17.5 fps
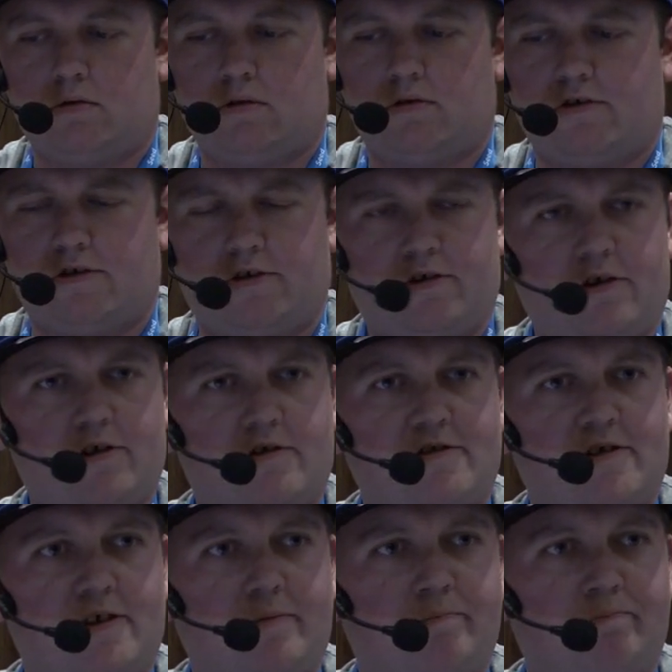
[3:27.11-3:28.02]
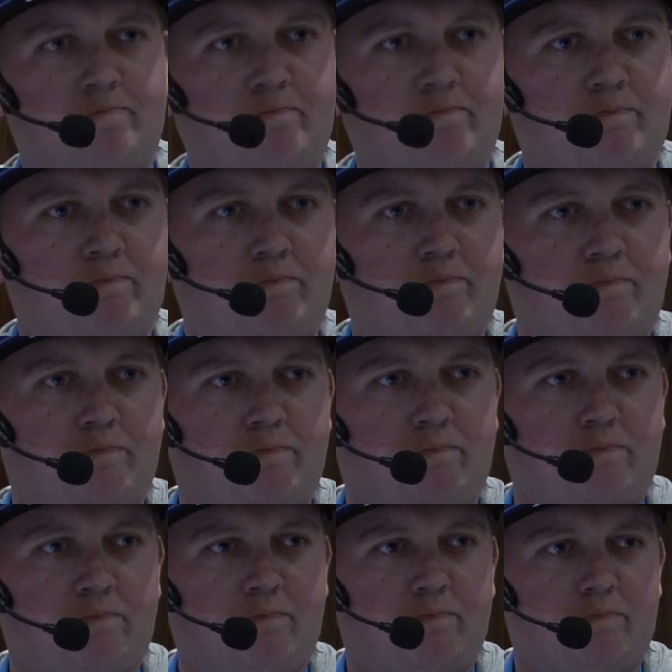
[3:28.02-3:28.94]
Seriously?
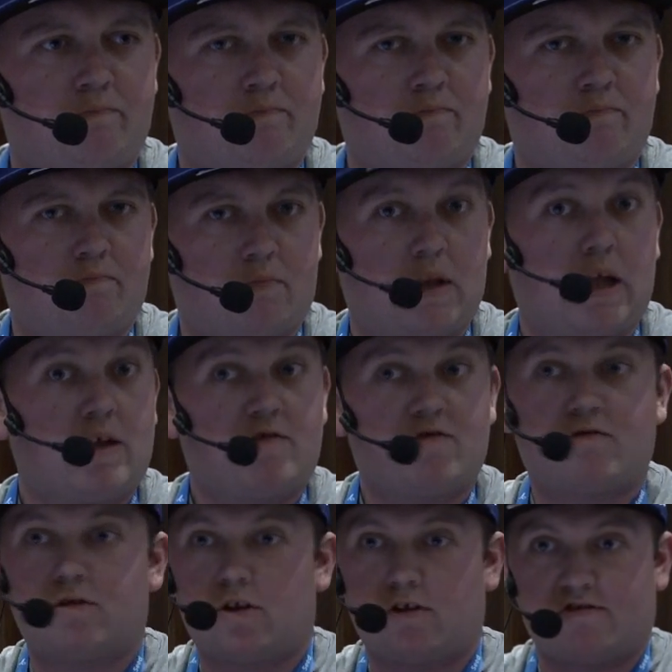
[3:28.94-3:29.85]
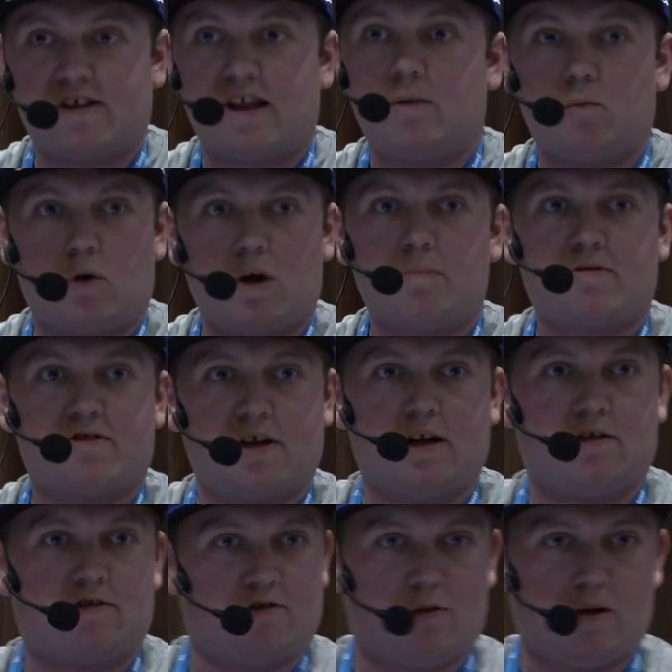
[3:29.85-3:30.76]
That's the same
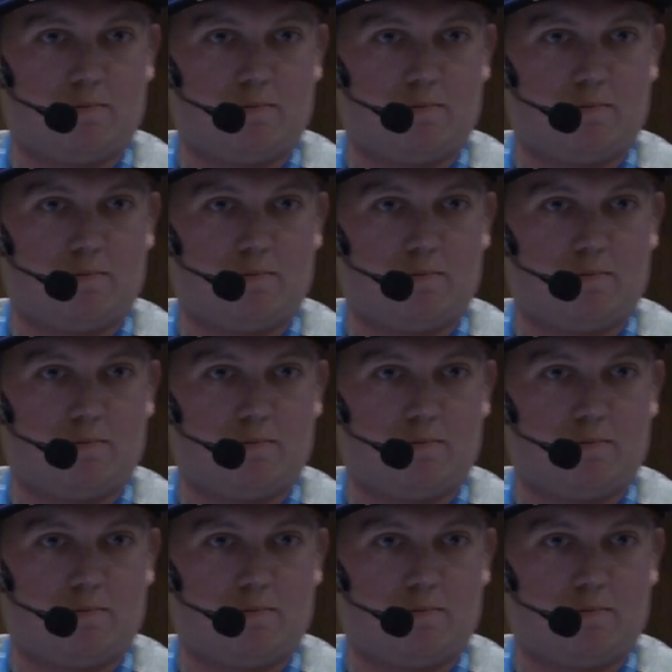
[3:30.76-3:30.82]
website, so